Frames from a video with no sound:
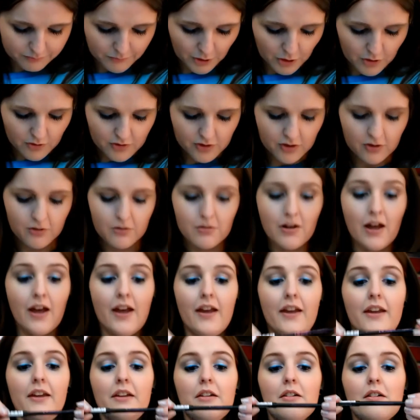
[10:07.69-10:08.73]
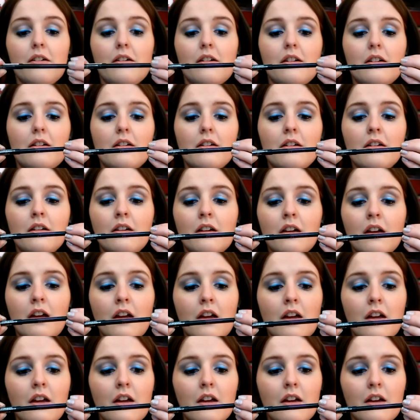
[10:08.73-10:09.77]
Also, I got
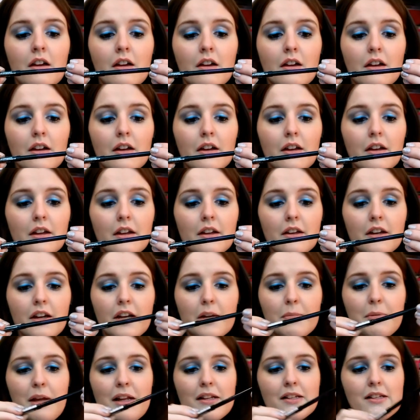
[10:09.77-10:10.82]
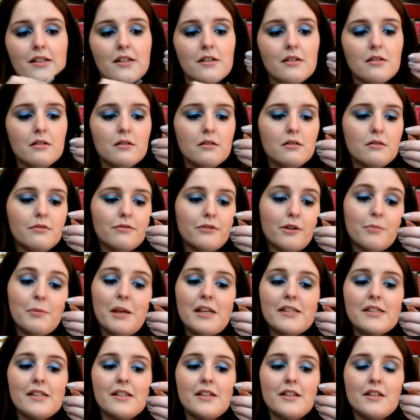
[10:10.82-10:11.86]
an eye pencil from
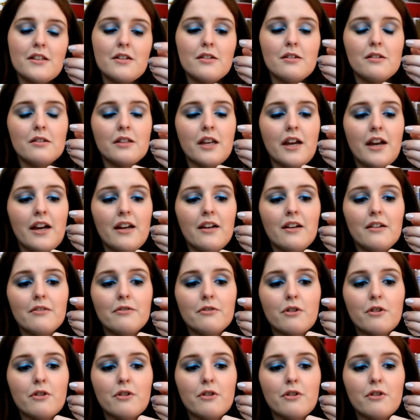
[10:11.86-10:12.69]
Essence called I Love